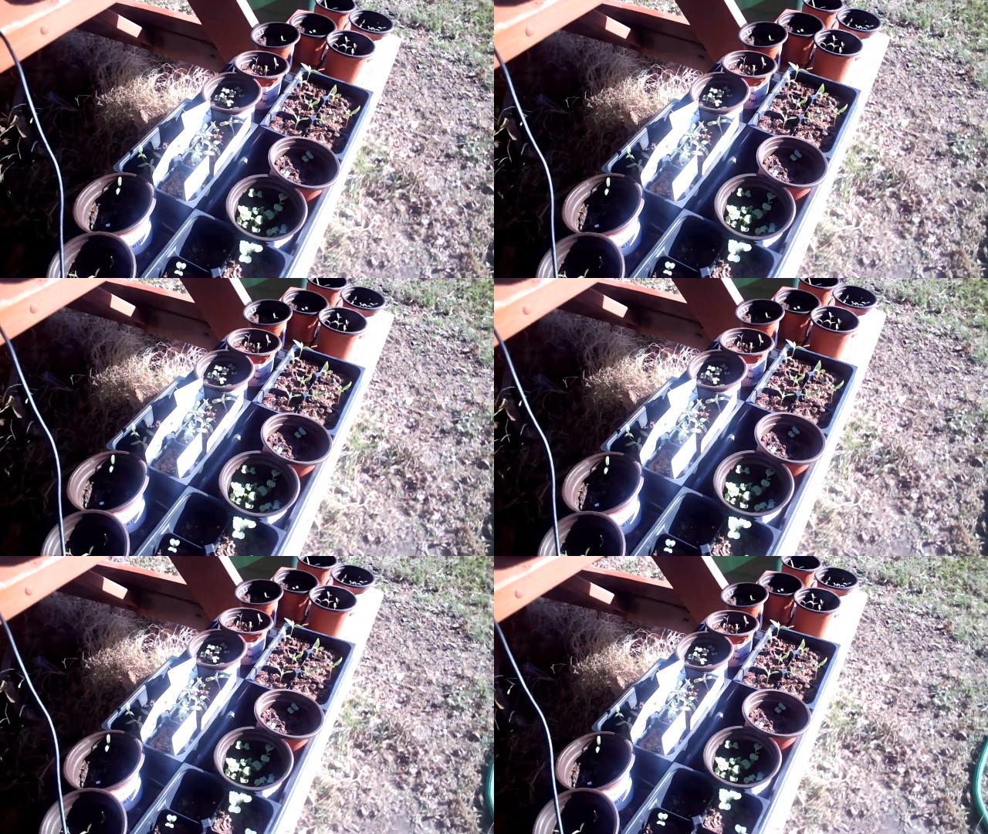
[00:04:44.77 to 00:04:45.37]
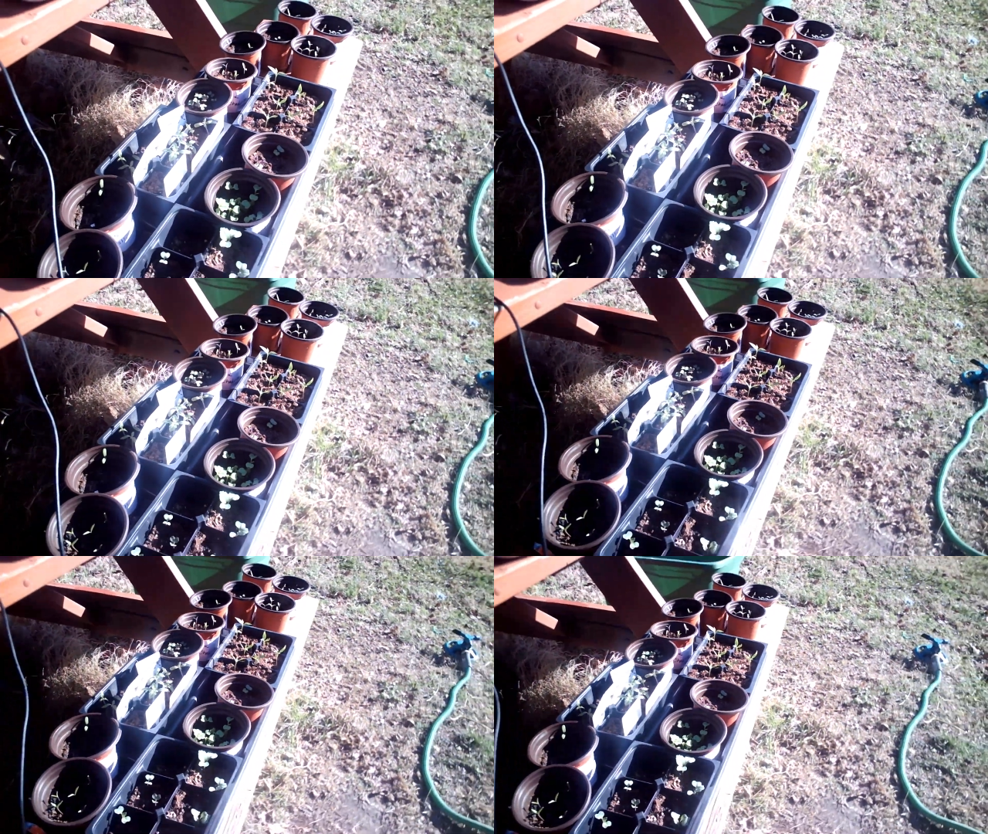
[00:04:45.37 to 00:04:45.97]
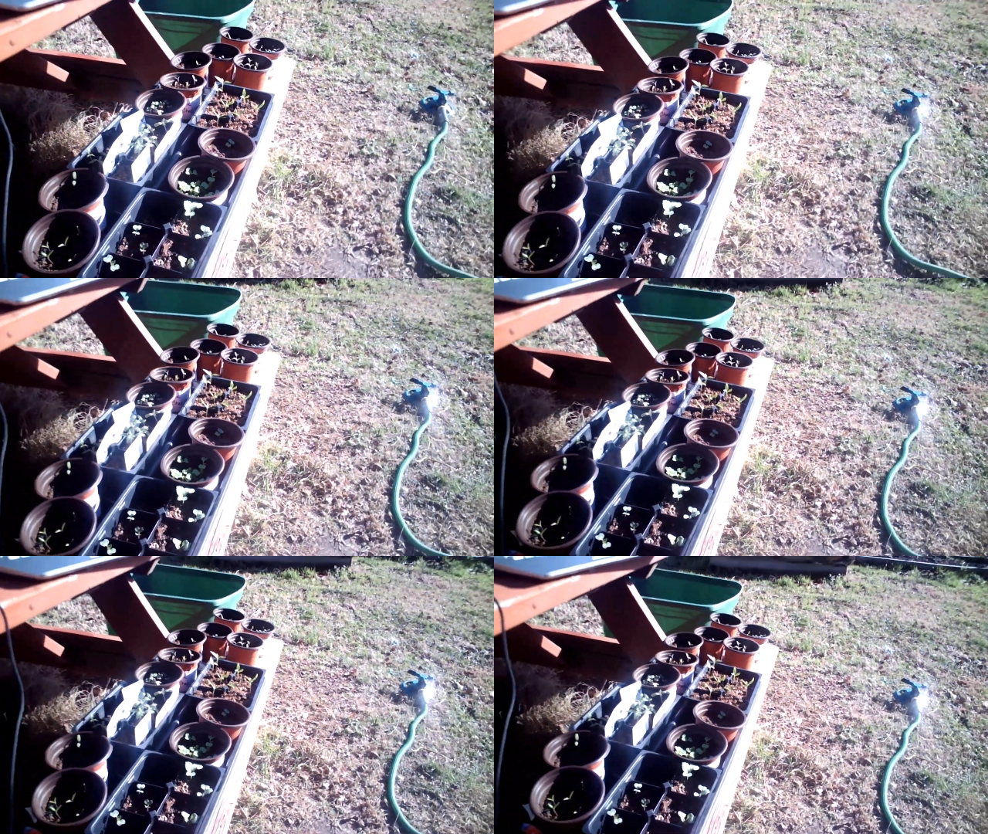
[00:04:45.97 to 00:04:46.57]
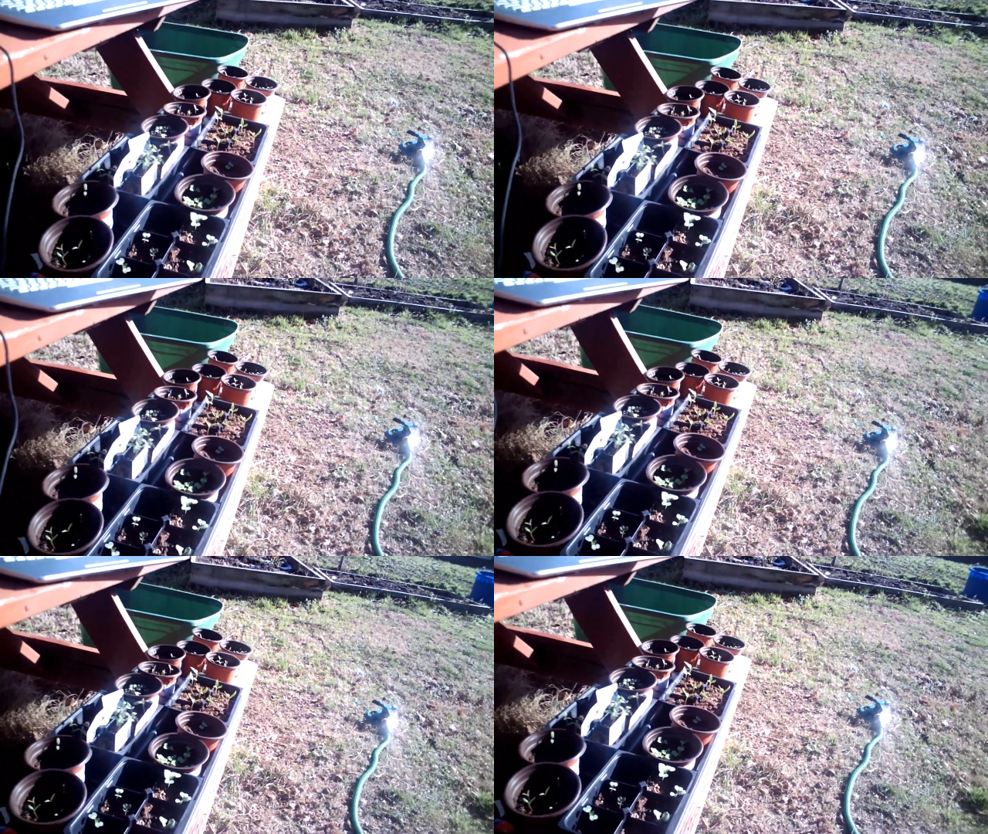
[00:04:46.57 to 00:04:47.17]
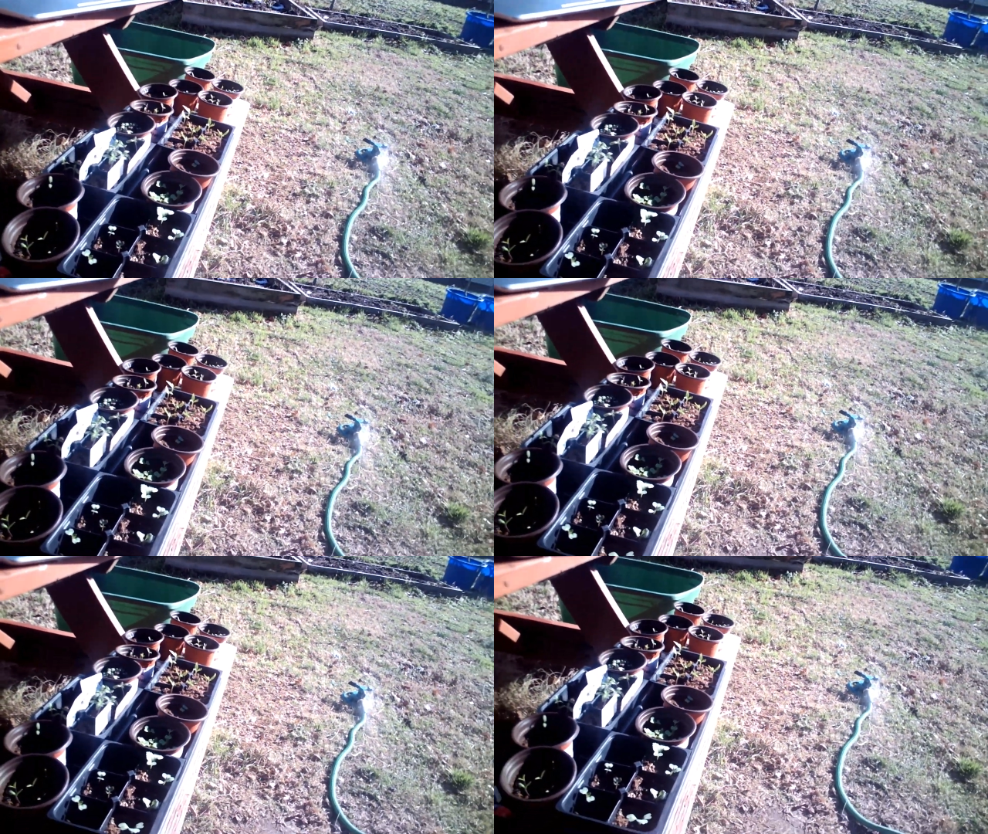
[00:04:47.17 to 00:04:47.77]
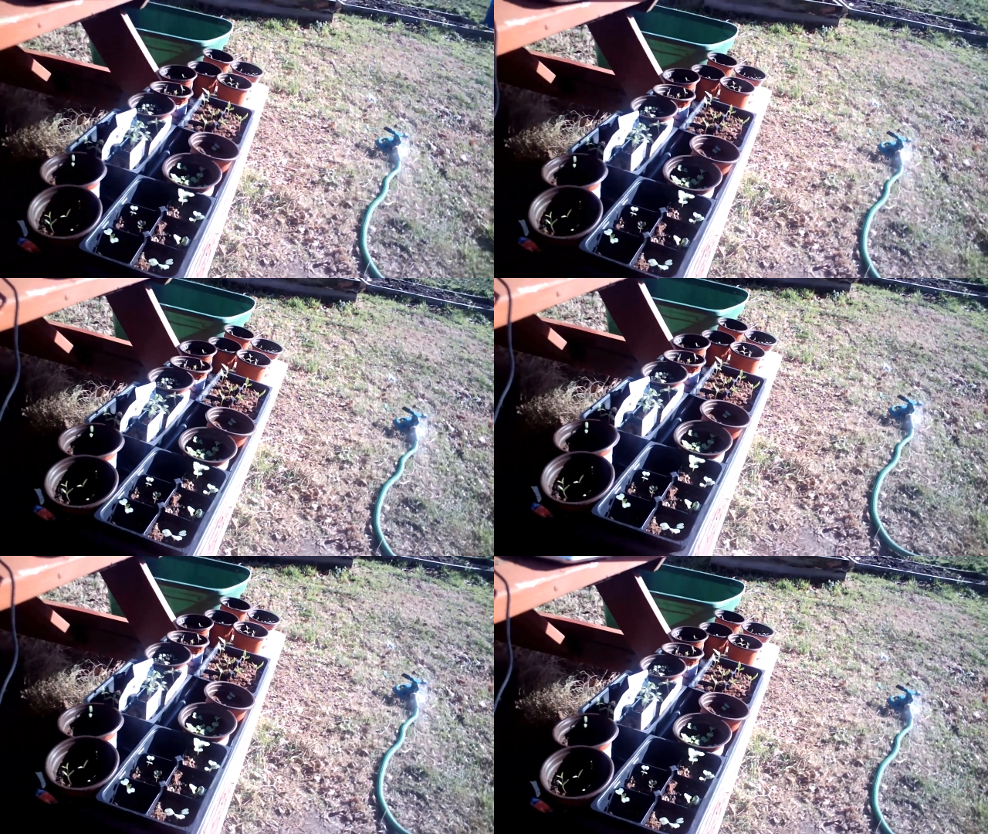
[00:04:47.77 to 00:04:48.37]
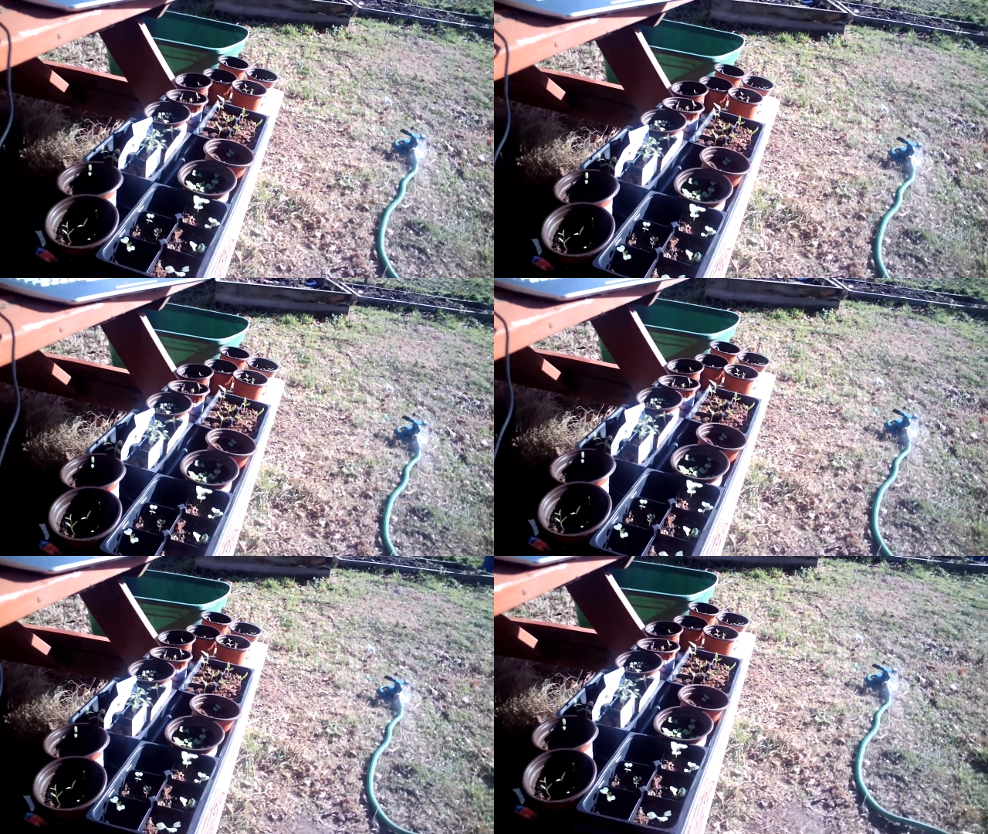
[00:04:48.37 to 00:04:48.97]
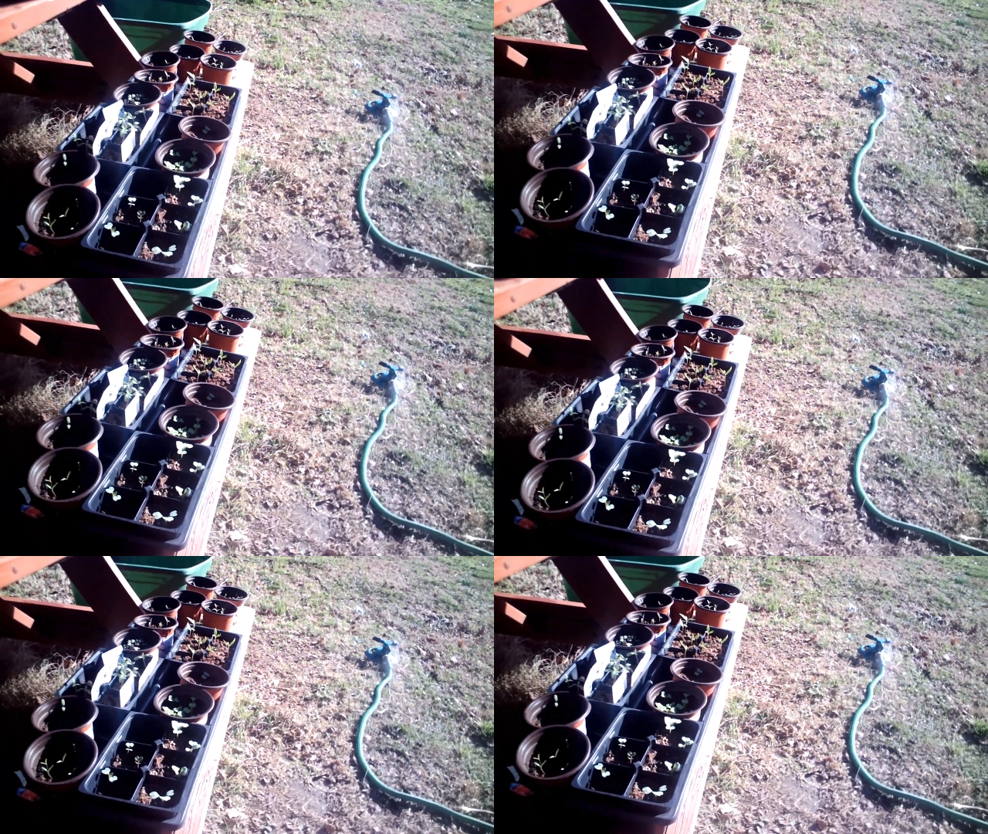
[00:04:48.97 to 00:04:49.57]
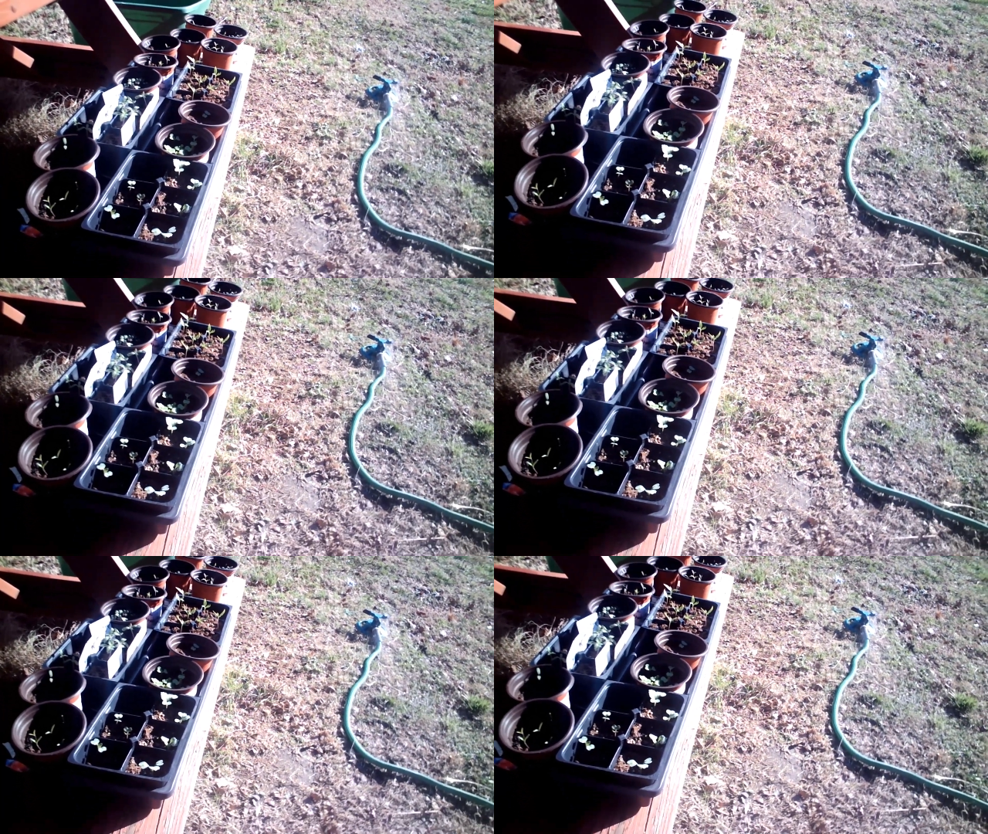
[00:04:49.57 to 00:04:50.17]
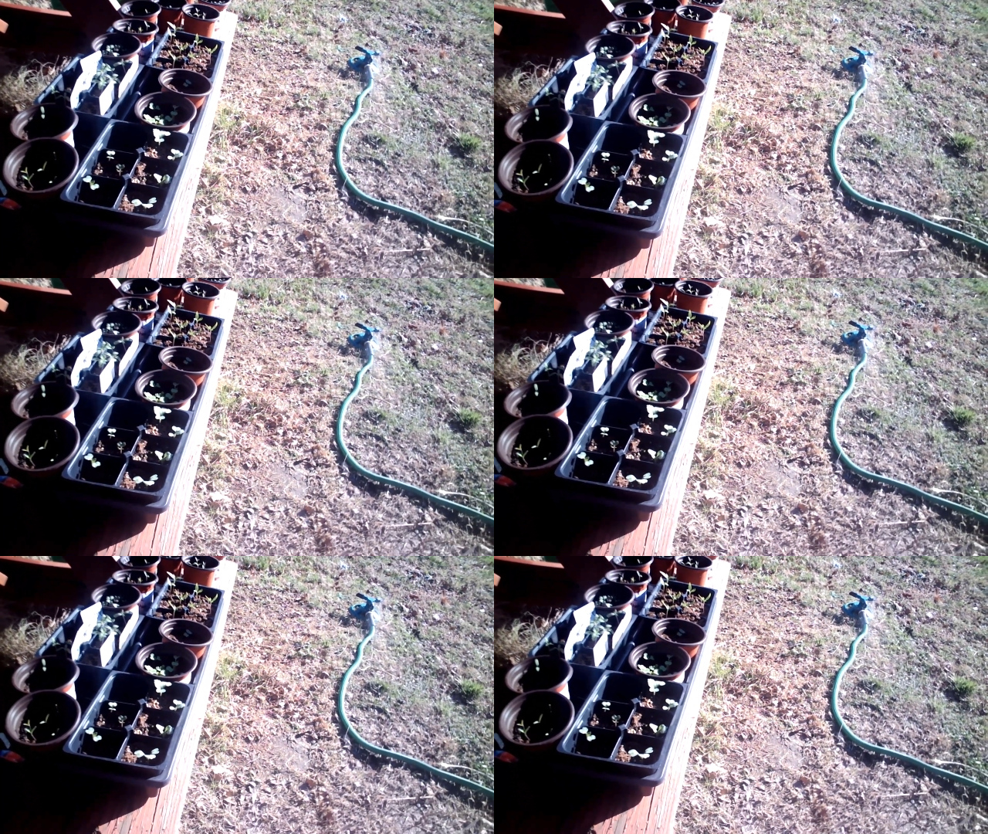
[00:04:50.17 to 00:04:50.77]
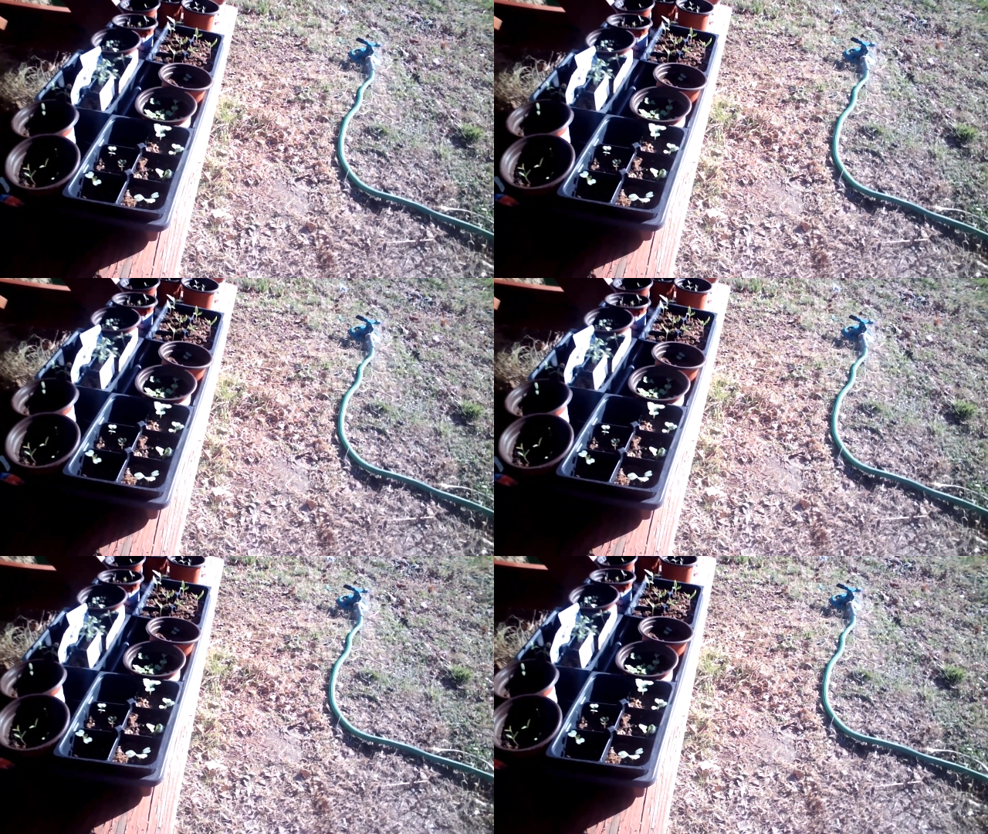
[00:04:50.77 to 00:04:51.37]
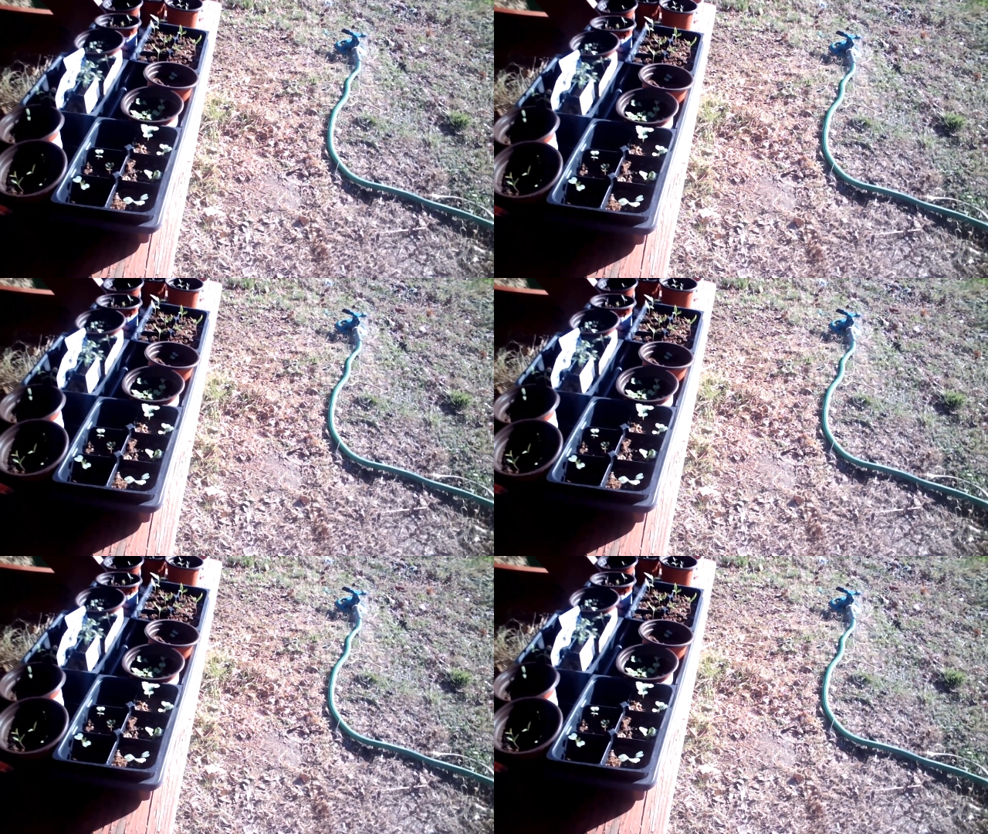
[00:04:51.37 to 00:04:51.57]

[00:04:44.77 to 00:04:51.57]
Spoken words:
[unreadable: no face in view]